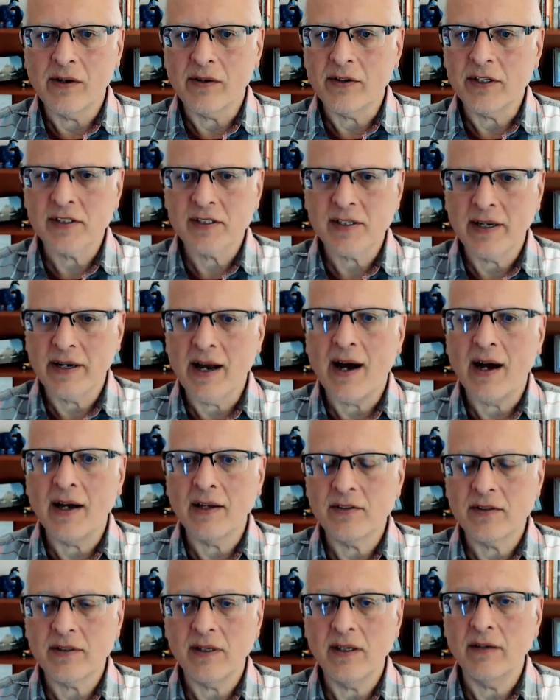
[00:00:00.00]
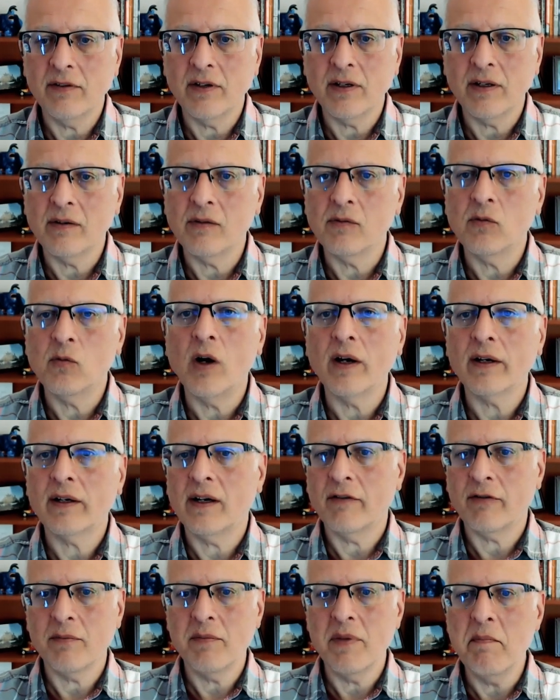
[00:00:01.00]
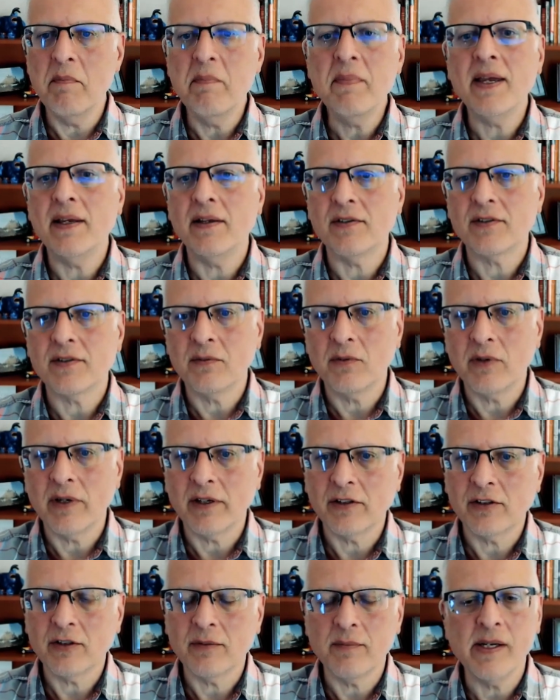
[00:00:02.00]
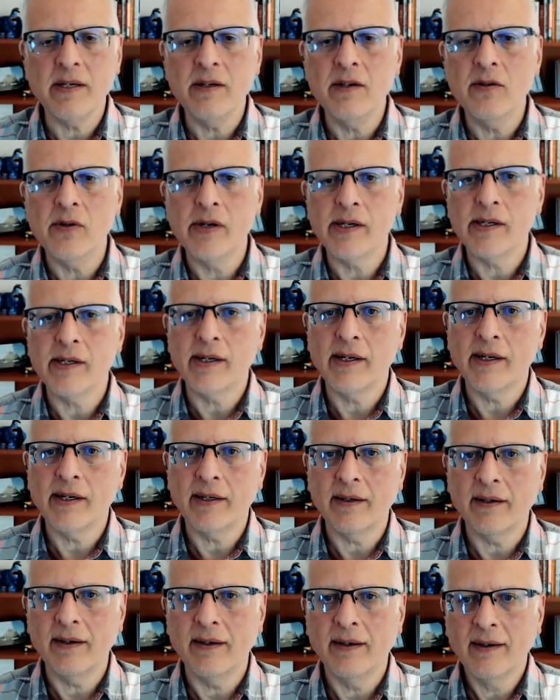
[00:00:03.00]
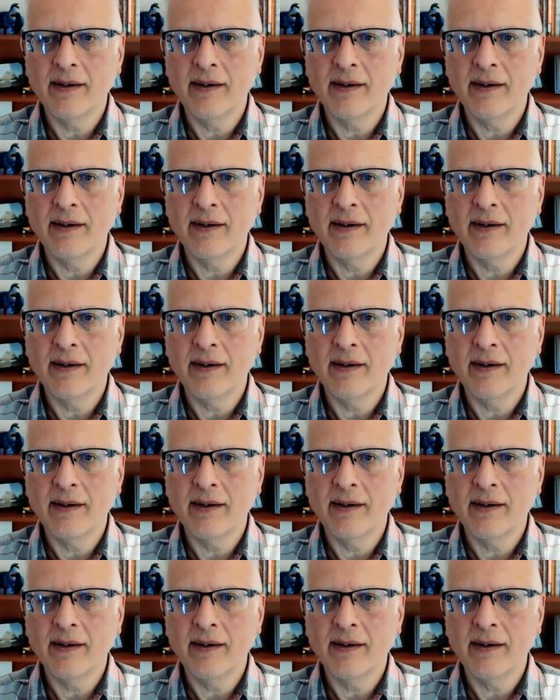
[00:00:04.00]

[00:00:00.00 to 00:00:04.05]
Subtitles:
are just at odds even on what government means and what it should be doing and